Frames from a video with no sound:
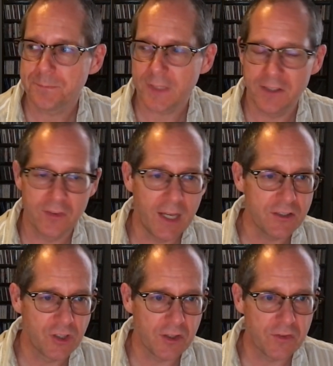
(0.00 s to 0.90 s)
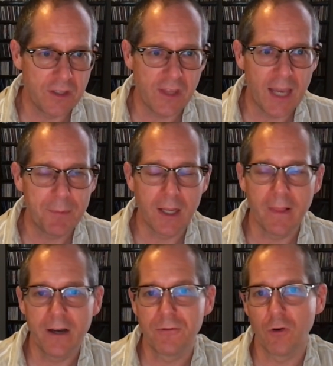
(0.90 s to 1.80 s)
it's not just these happy
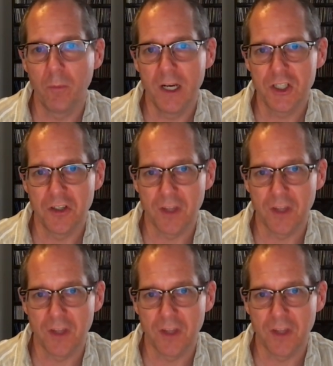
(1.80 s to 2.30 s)
cloud formations